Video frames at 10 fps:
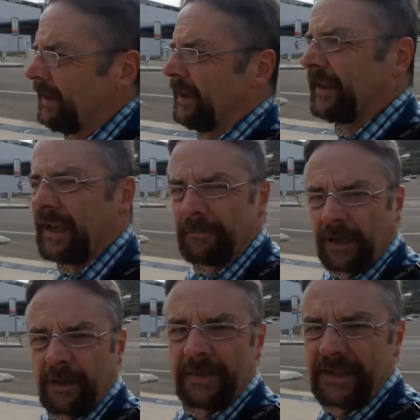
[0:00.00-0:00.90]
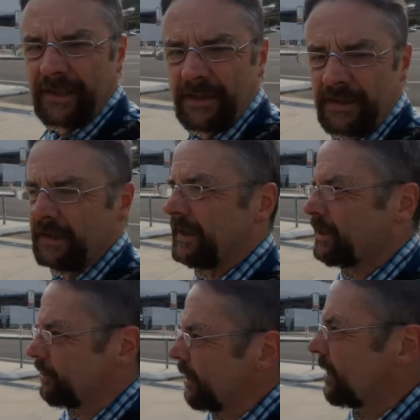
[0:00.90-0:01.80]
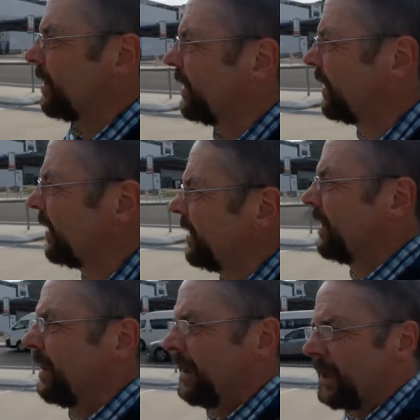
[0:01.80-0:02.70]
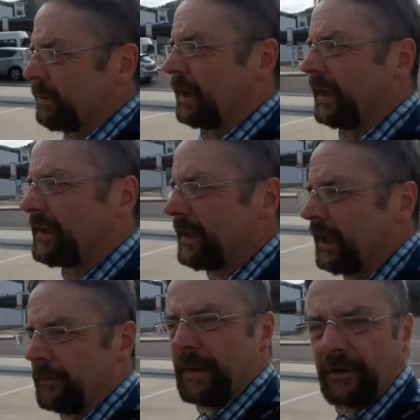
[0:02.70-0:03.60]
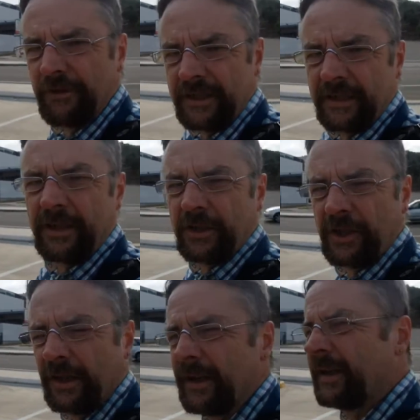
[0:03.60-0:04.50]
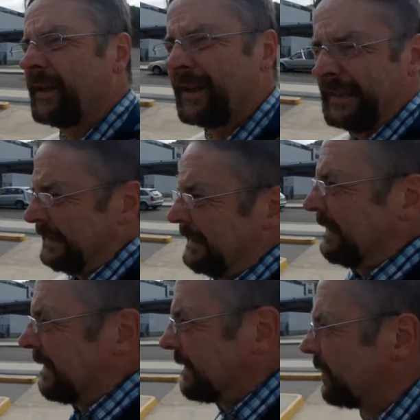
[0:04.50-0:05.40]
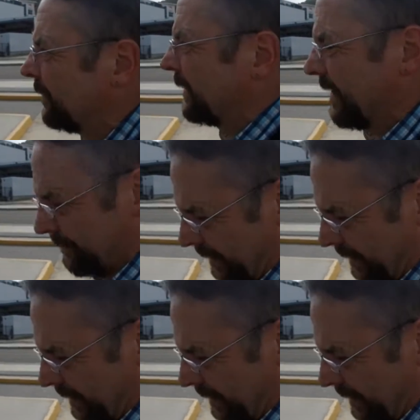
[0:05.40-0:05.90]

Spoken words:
and they'd become addicted to this drug and would like to help our research. Kind of